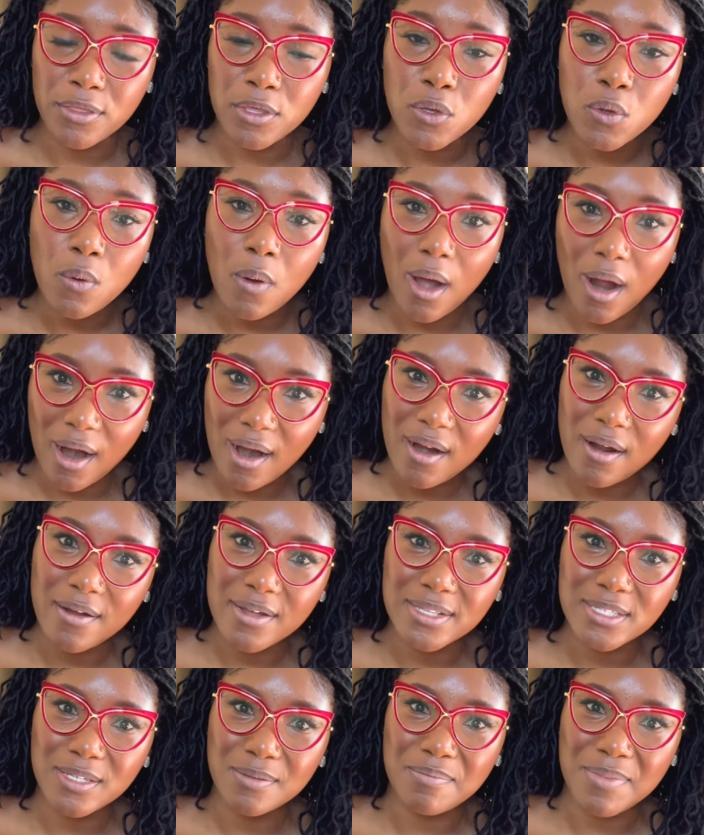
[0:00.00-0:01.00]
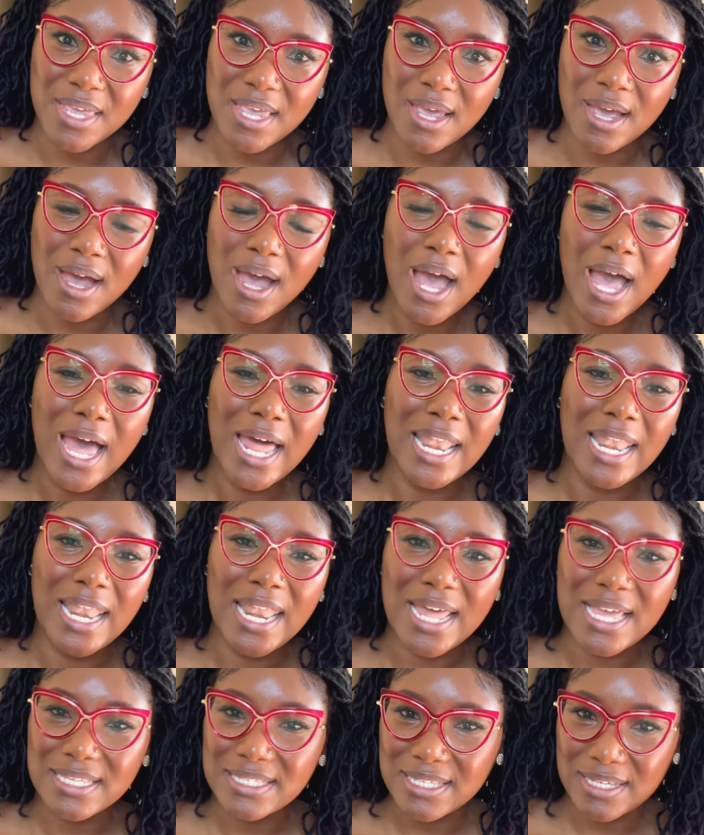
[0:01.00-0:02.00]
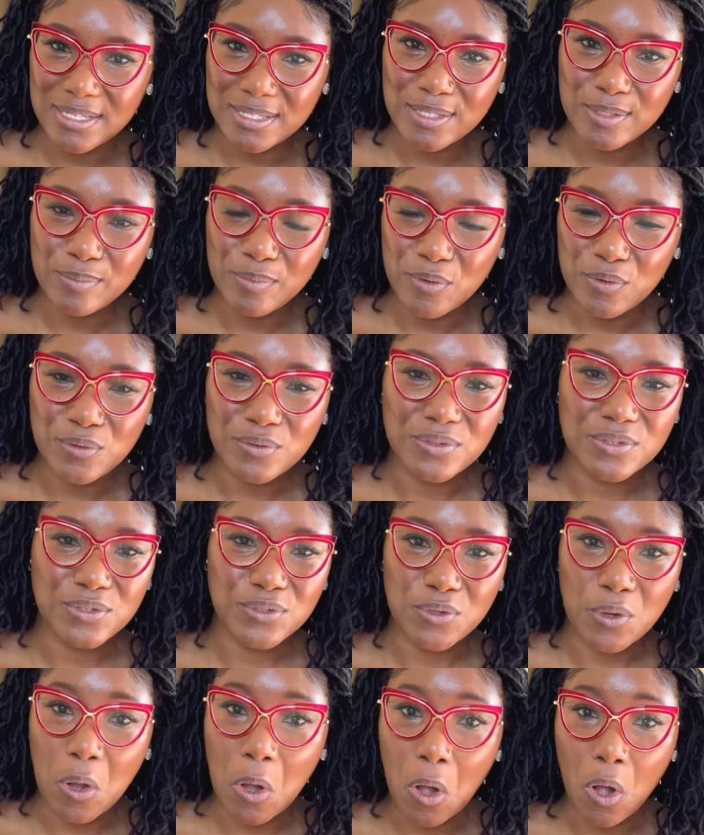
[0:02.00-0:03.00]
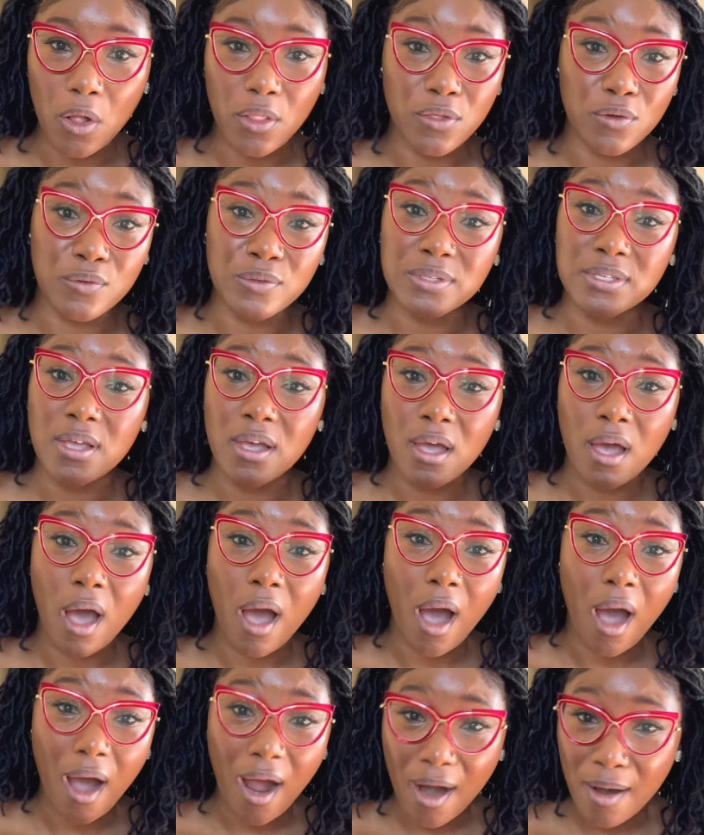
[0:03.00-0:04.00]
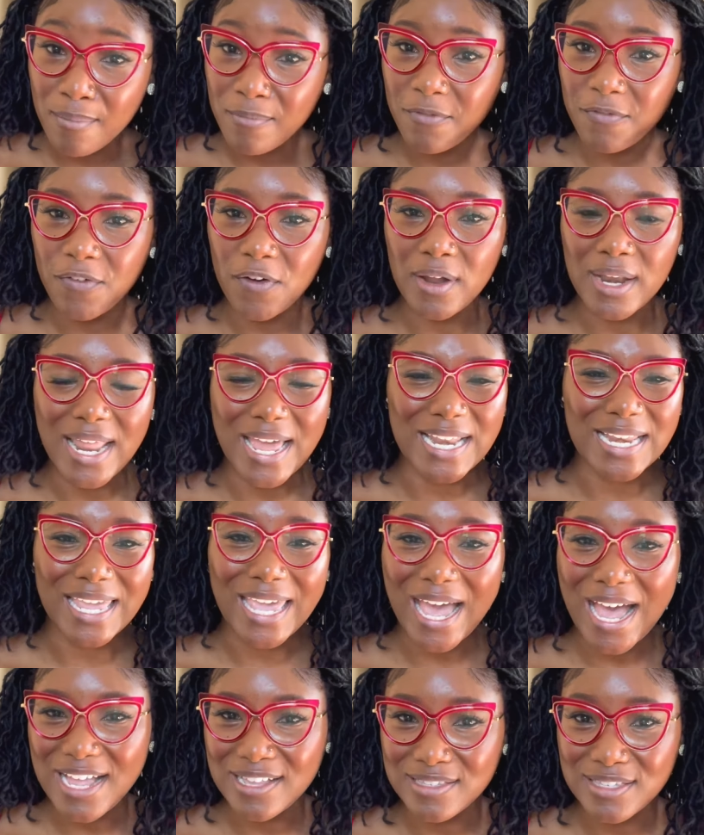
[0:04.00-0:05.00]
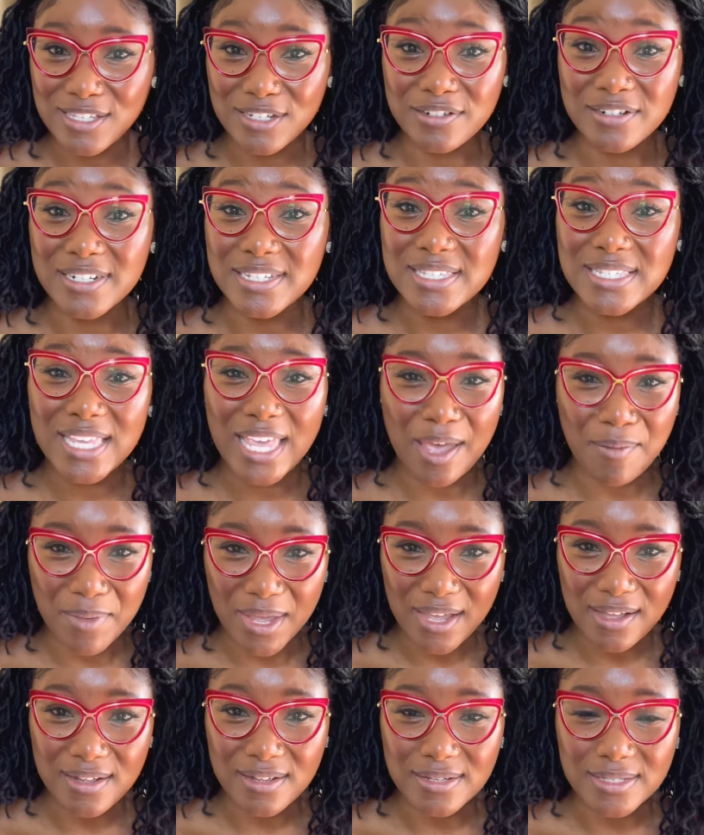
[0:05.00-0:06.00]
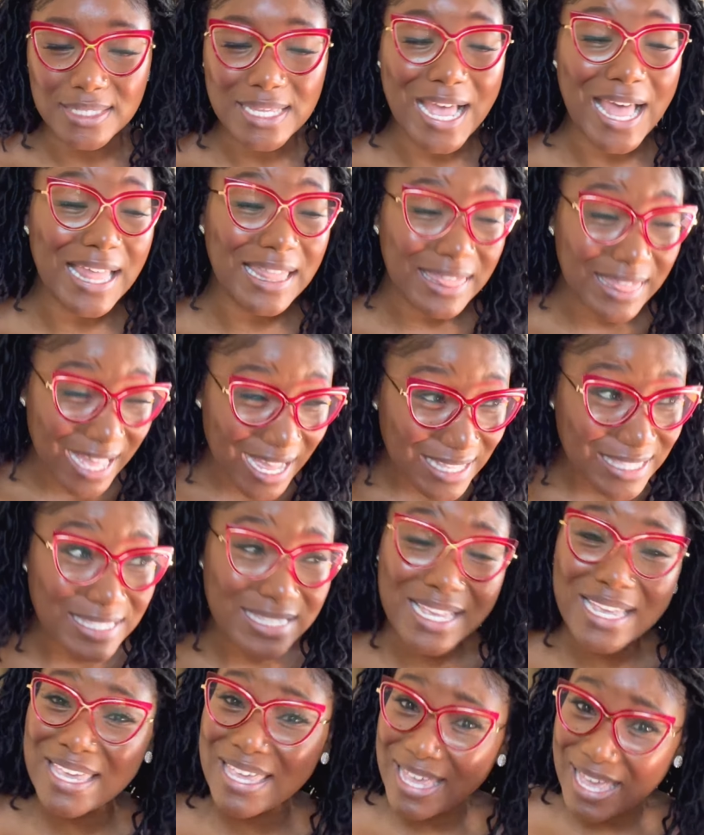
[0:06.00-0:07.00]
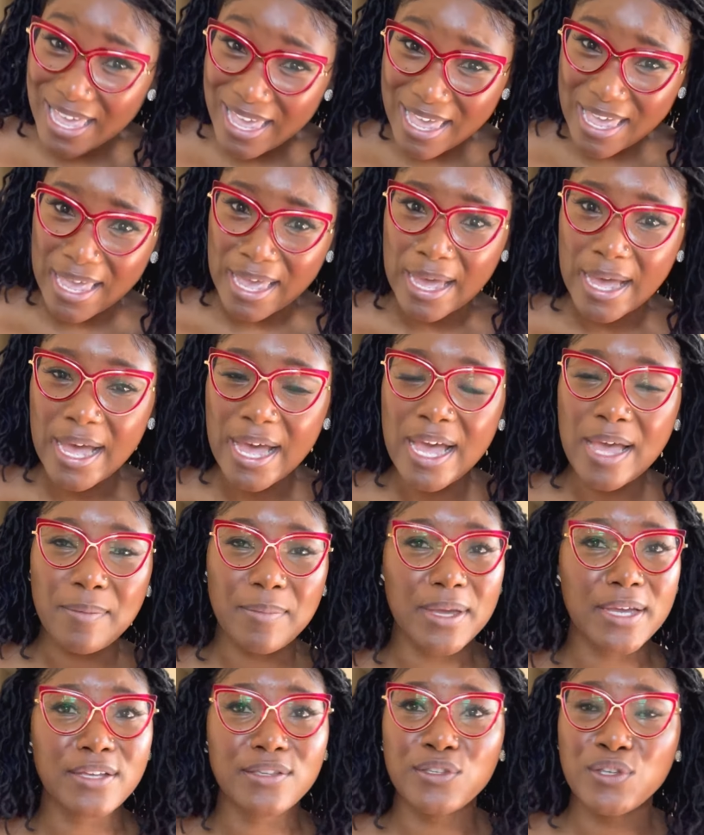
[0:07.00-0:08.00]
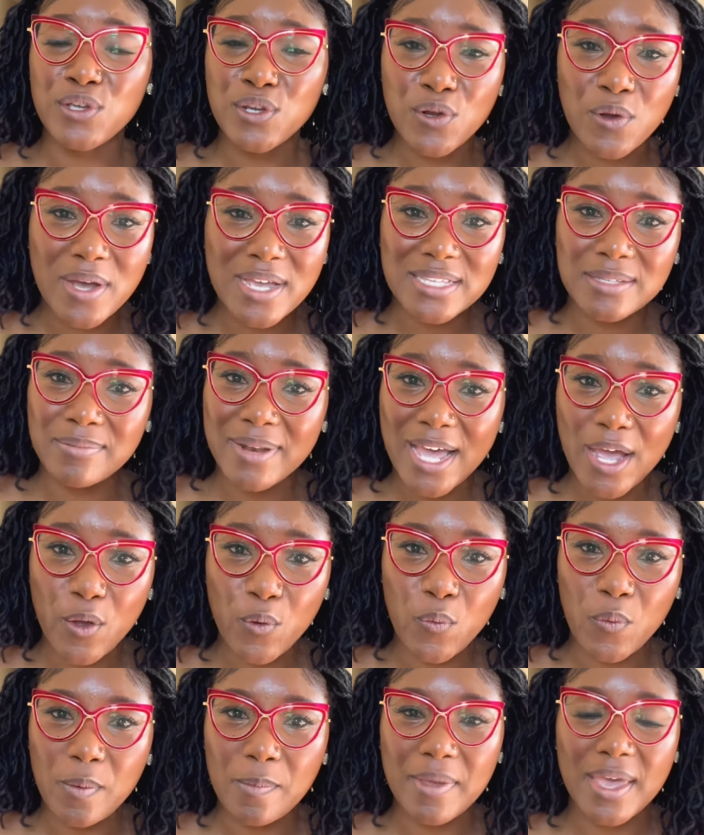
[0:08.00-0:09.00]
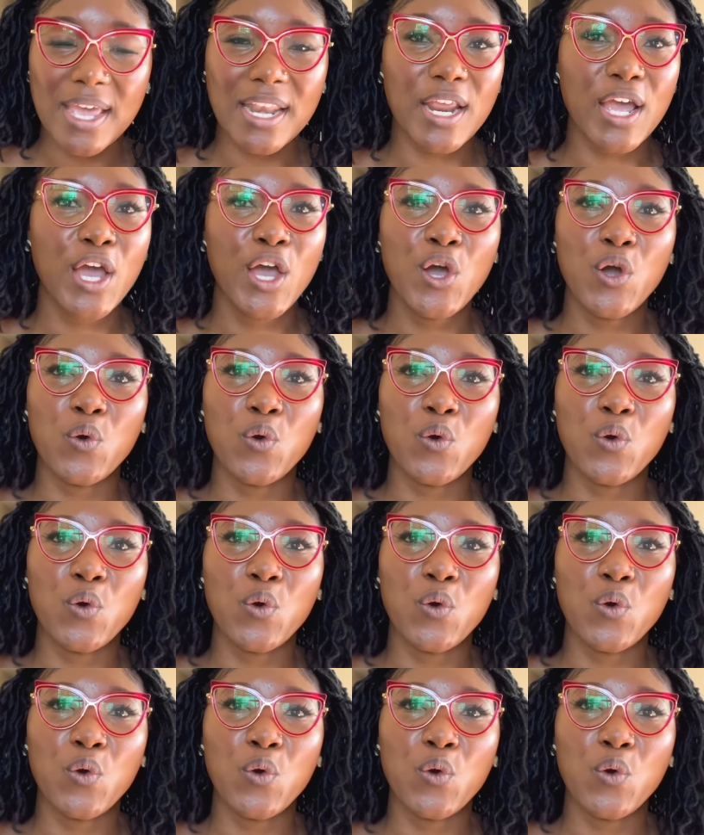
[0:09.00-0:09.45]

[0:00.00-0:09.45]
You are going to be less exposed to all those harmful and cancerous chemicals, and that's a yay, because you know, as Black women,